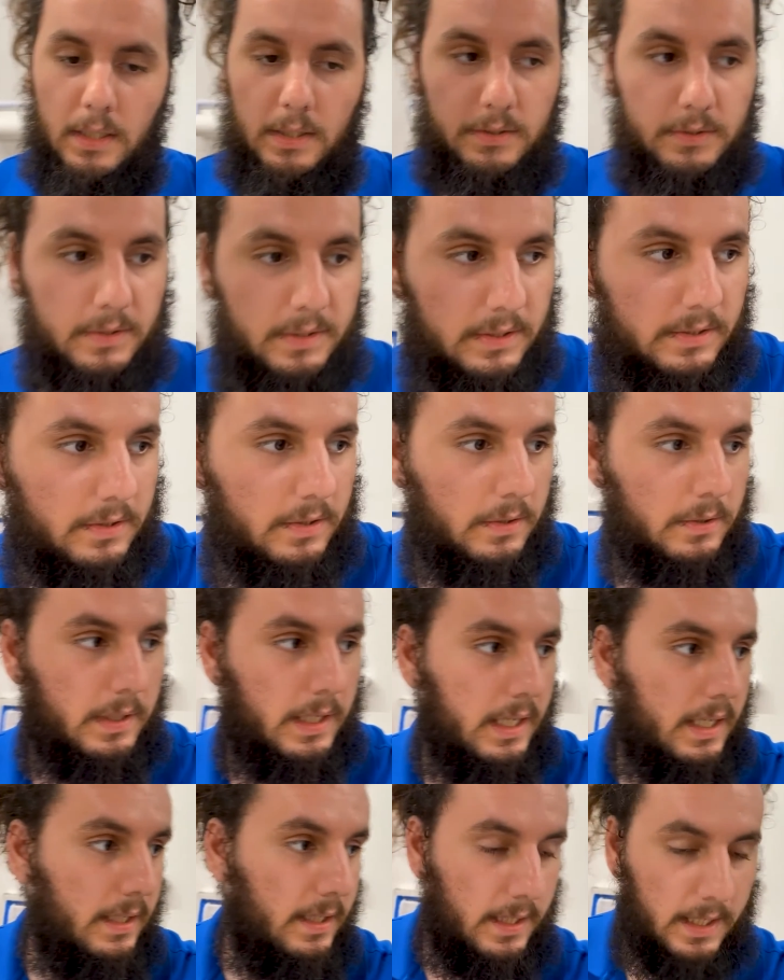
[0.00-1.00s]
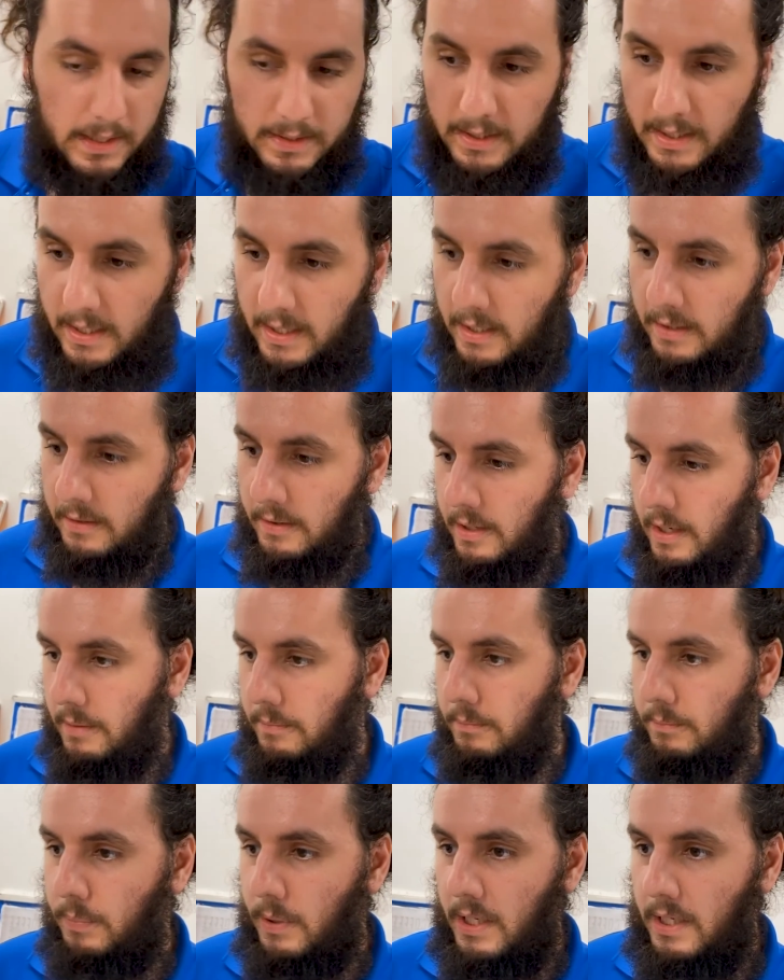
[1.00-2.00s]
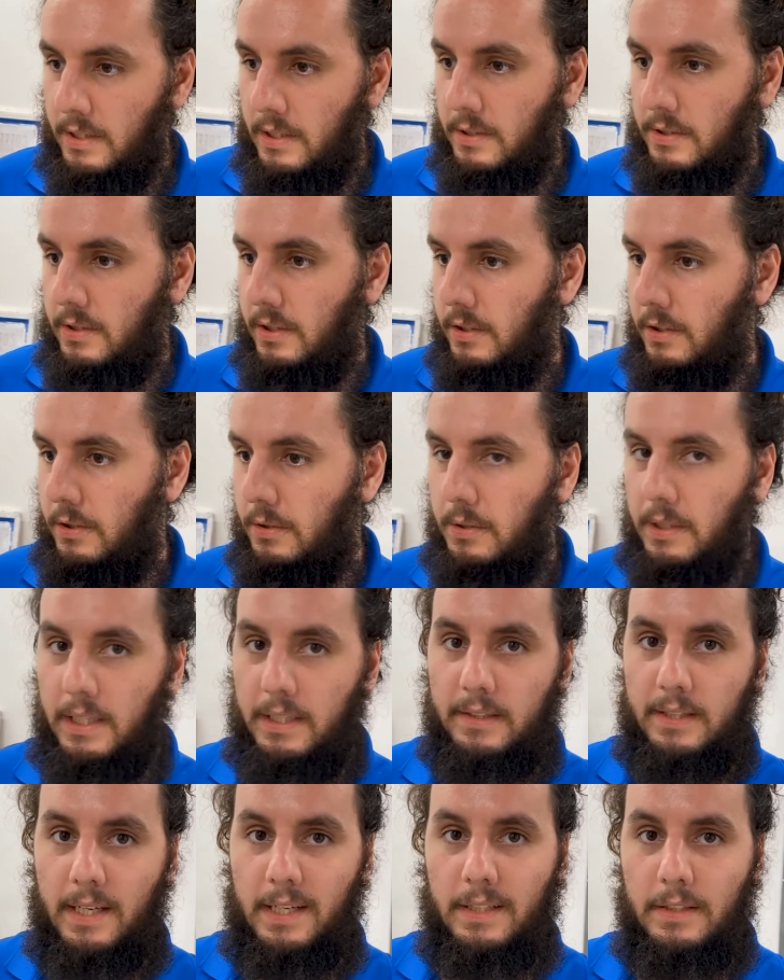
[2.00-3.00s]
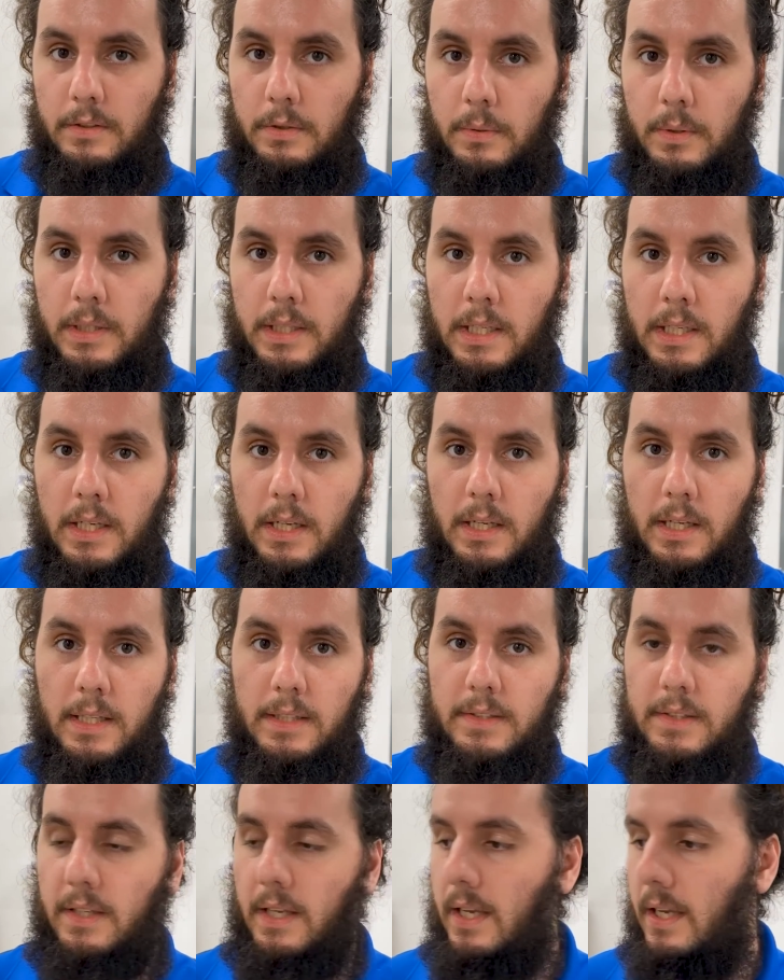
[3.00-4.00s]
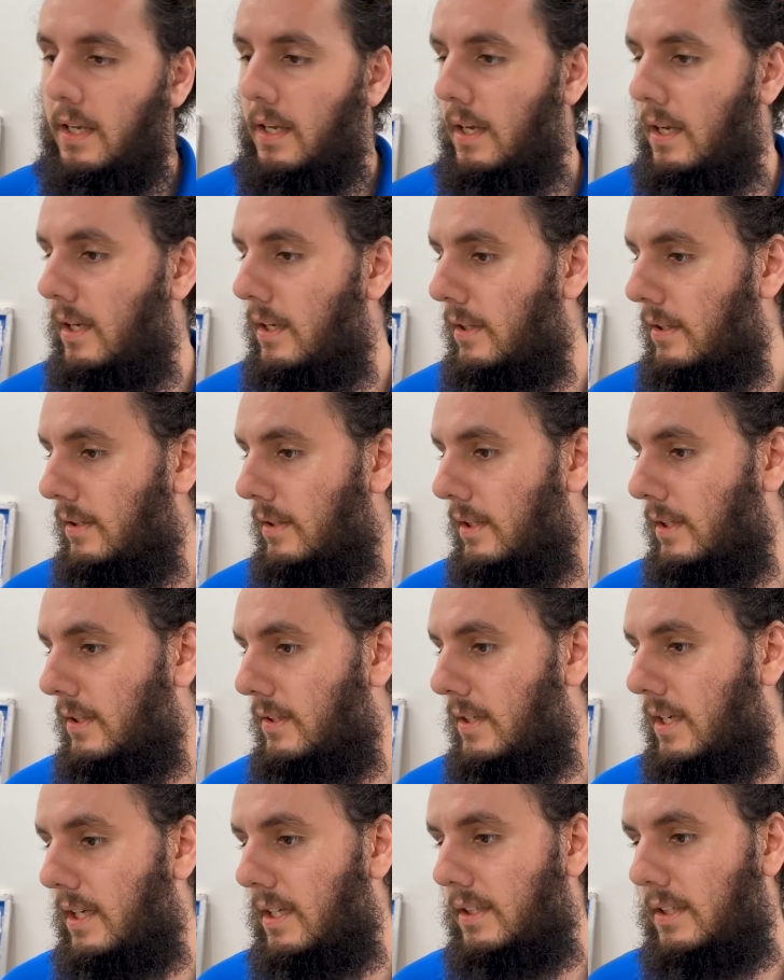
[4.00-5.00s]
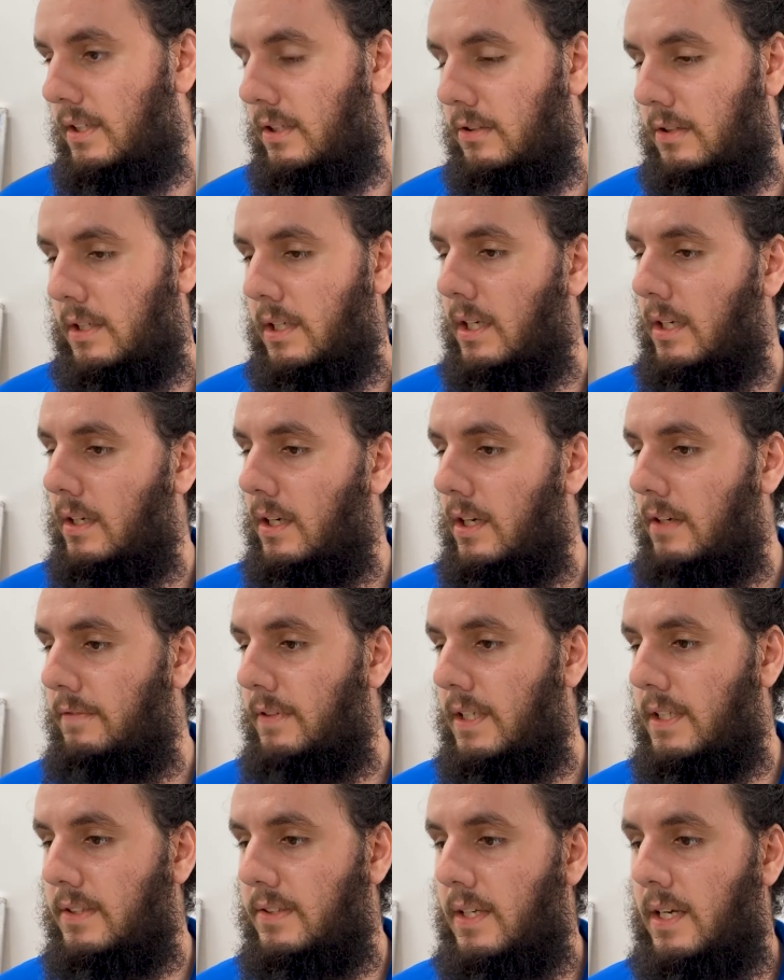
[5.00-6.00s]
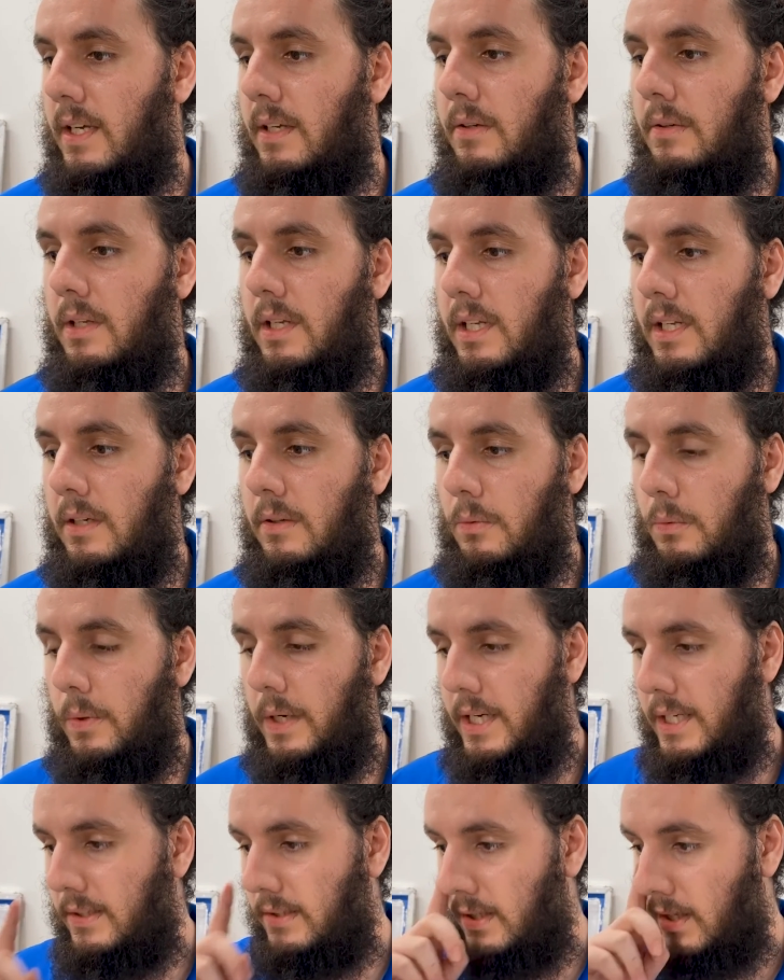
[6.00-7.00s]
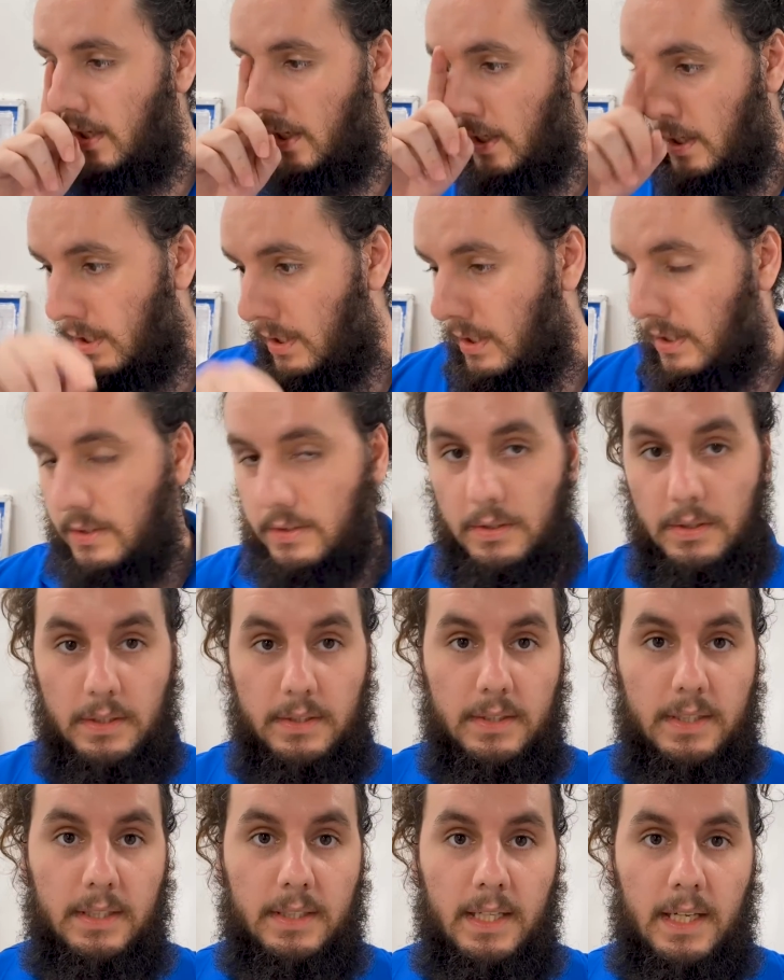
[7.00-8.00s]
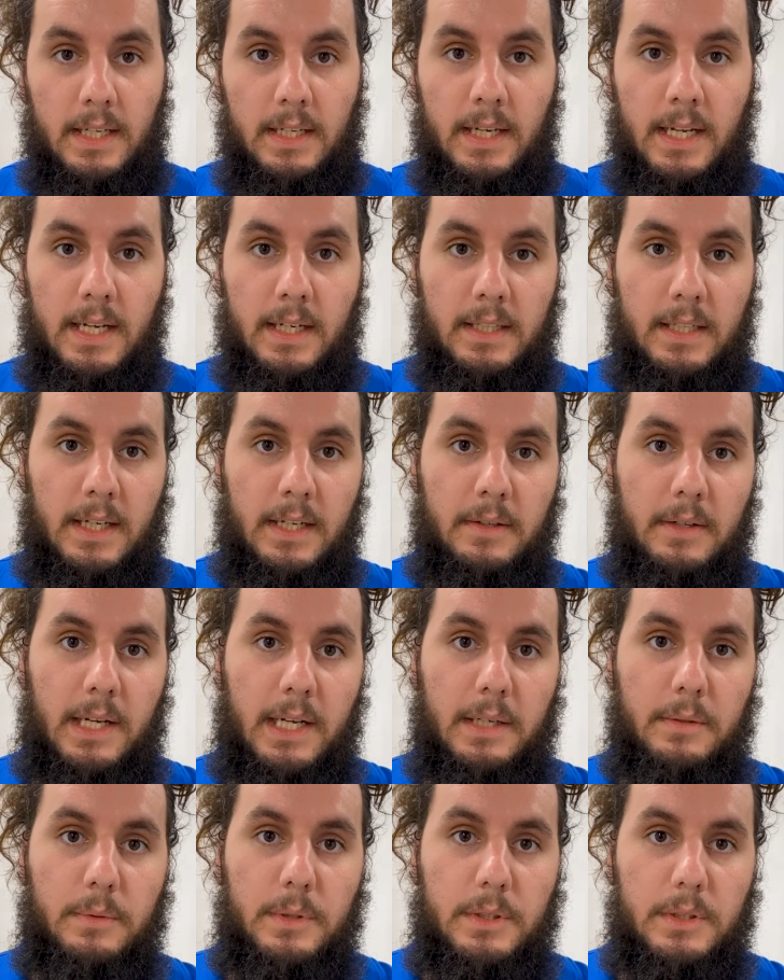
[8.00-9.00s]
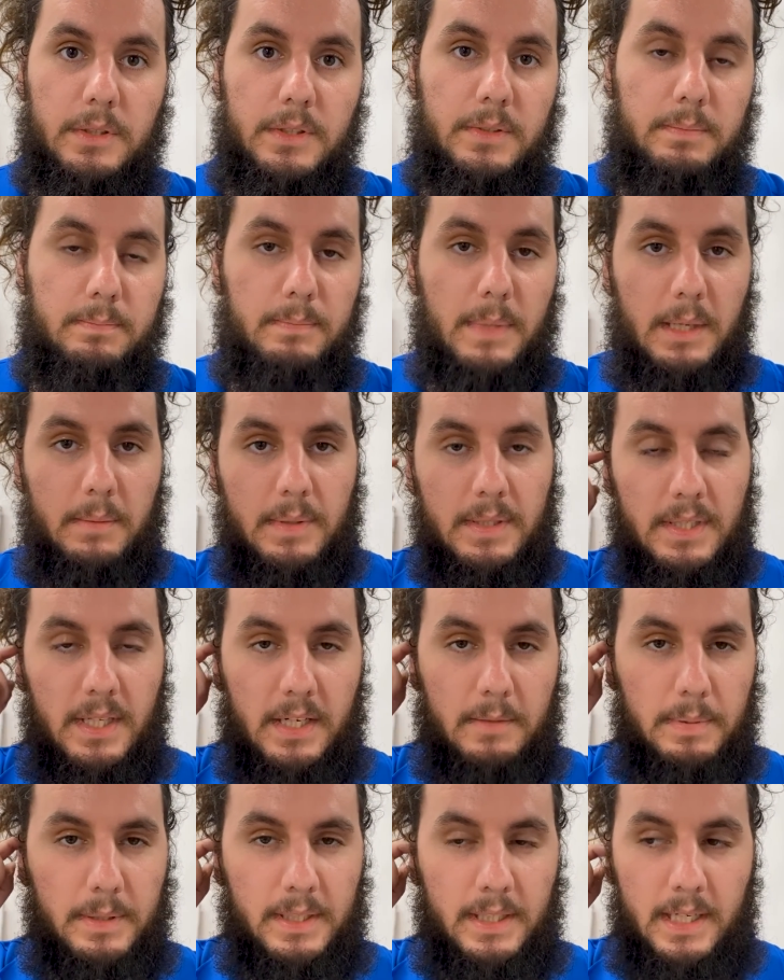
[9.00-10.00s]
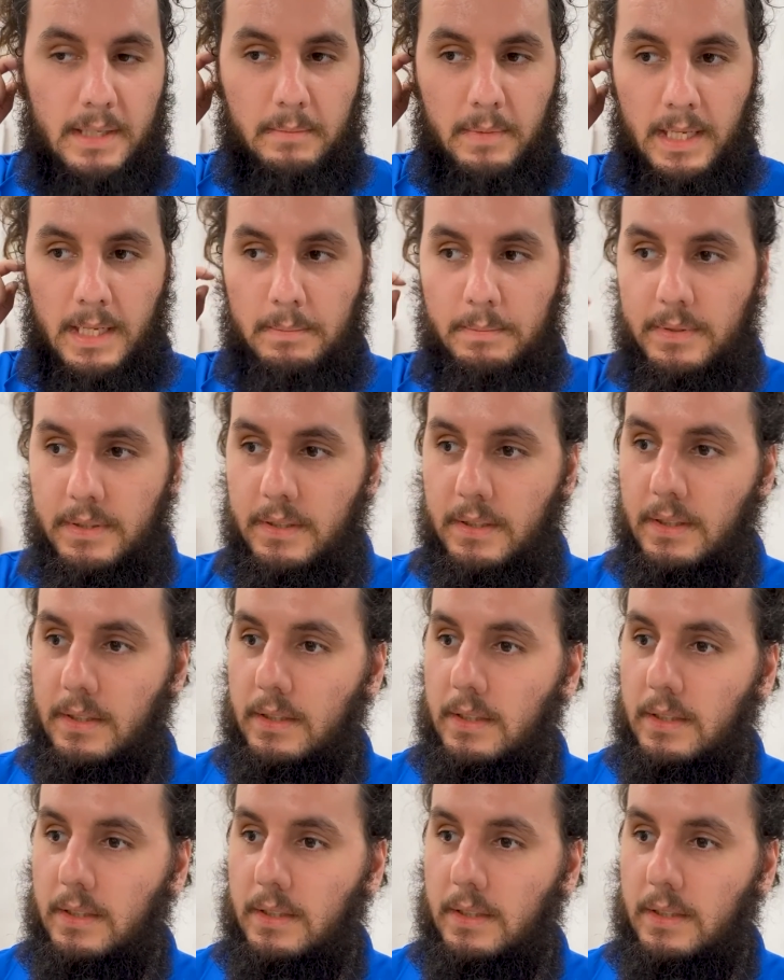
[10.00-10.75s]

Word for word: So let's go ahead and knock that out. I'm probably just going to do like 10-20. It's the skeleton drinking coffee design in white, so let's get that knocked out. I will maybe set up a time lapse.